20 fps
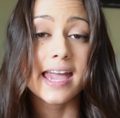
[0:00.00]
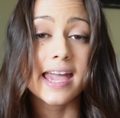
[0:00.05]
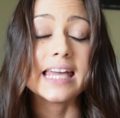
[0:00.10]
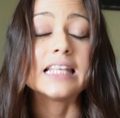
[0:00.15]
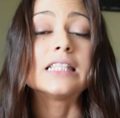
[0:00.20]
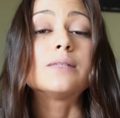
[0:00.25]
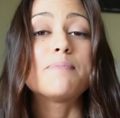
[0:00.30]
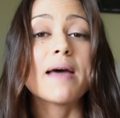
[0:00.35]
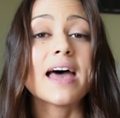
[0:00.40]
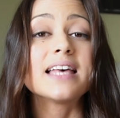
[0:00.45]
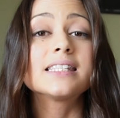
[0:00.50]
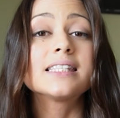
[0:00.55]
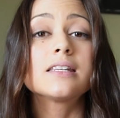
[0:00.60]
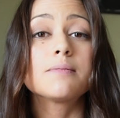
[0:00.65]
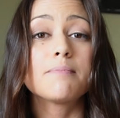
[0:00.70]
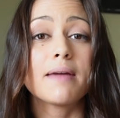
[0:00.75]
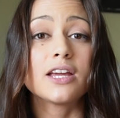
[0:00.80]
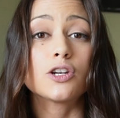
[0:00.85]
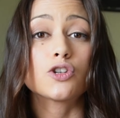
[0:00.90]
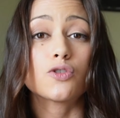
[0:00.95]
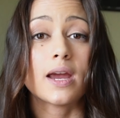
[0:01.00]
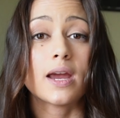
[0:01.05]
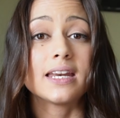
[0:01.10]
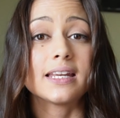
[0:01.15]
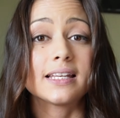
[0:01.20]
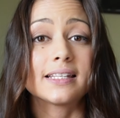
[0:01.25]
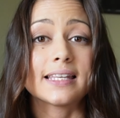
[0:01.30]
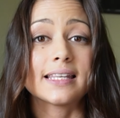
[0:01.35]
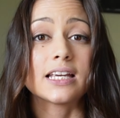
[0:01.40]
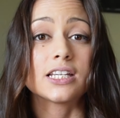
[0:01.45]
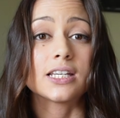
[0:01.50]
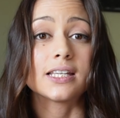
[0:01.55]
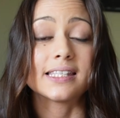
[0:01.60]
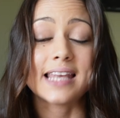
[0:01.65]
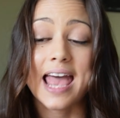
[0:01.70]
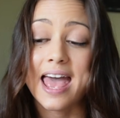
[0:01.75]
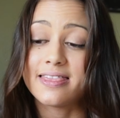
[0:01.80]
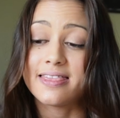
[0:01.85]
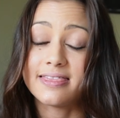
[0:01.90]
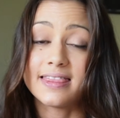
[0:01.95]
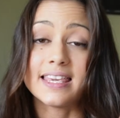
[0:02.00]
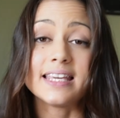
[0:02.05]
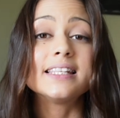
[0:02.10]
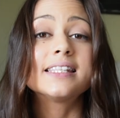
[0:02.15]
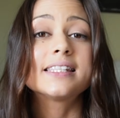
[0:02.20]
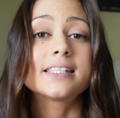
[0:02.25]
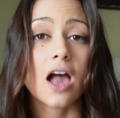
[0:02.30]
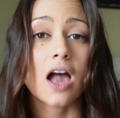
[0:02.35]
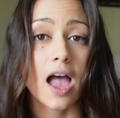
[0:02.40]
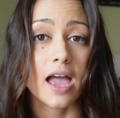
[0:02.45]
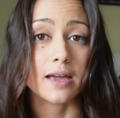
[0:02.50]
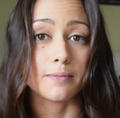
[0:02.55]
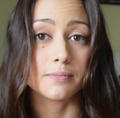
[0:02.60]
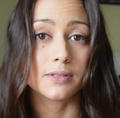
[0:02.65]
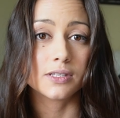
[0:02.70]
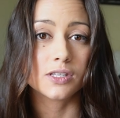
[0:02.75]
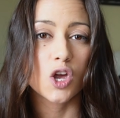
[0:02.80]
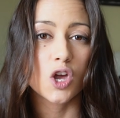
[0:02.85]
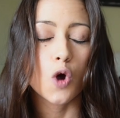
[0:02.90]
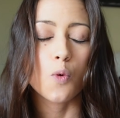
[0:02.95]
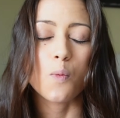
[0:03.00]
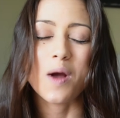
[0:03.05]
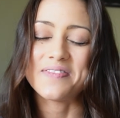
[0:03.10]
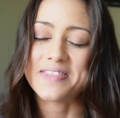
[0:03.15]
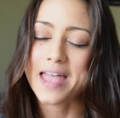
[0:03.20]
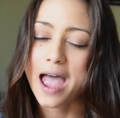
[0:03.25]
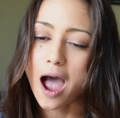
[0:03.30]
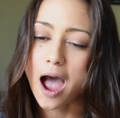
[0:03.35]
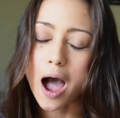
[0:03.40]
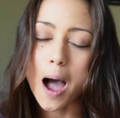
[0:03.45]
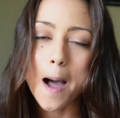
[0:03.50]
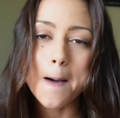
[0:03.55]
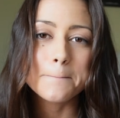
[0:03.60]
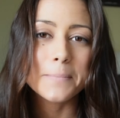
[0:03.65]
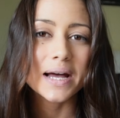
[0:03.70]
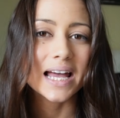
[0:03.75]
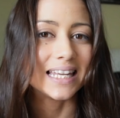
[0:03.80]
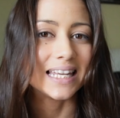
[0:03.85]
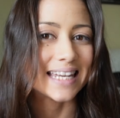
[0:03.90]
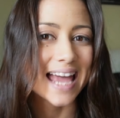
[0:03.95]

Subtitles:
It's best to make training sessions at these times when they're up and